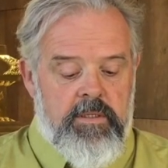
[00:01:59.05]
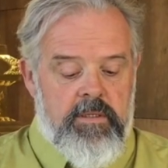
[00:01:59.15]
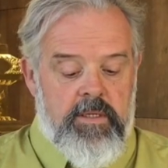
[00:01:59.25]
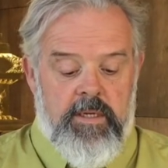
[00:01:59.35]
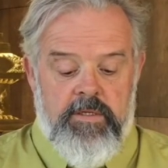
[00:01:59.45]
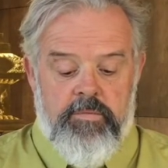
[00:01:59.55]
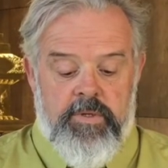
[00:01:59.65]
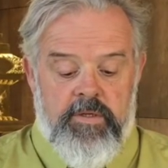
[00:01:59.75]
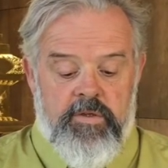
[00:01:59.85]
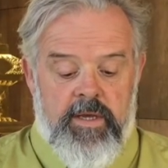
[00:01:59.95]
then as we
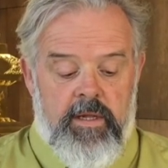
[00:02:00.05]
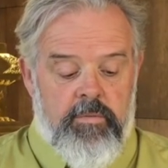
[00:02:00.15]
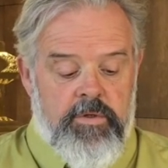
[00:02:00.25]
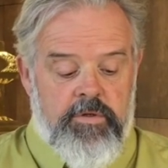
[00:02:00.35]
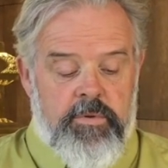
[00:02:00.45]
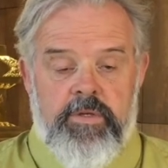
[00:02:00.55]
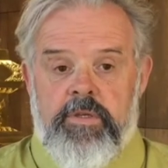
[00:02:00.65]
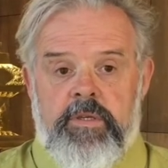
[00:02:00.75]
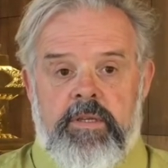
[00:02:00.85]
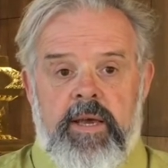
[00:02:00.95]
exhale, we are doing
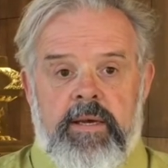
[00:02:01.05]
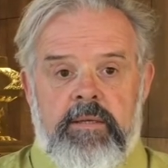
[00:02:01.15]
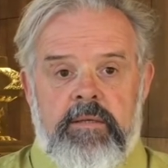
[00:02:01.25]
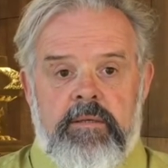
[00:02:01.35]
just that.